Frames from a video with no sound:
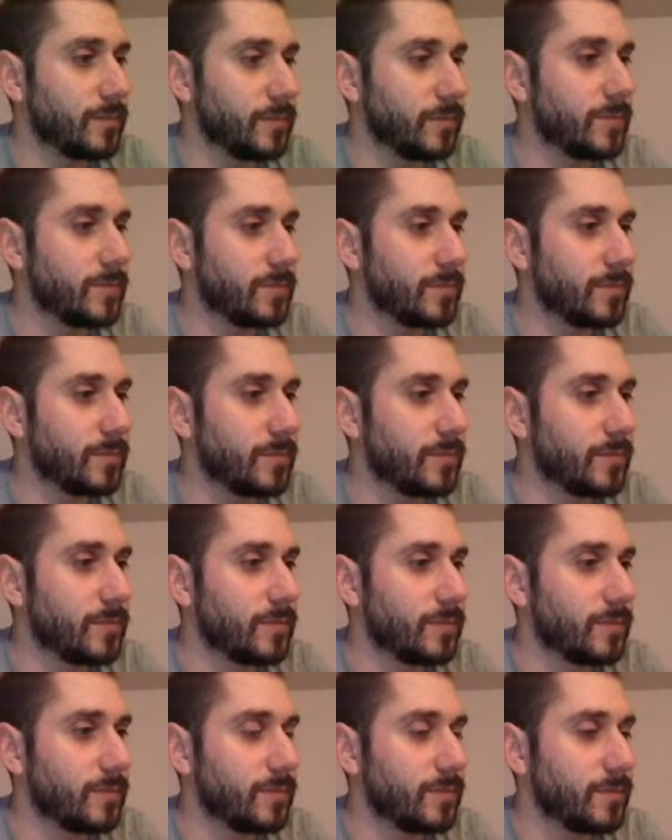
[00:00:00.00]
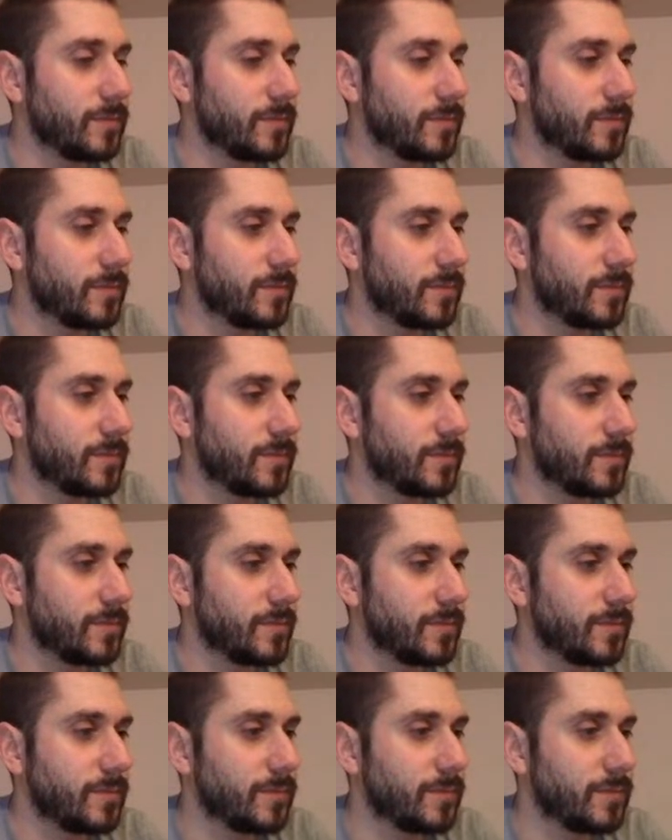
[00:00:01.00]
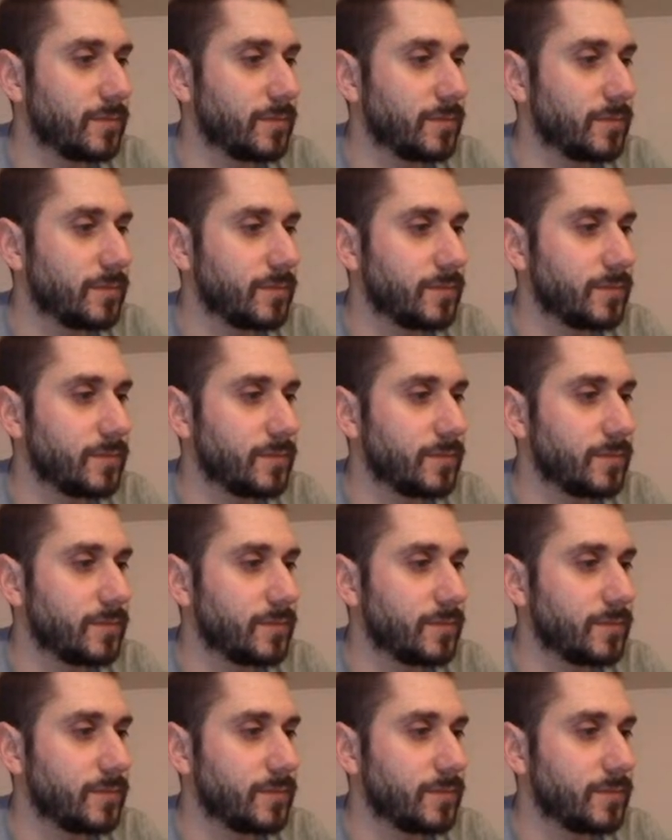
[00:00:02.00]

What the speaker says: This person isn't speaking.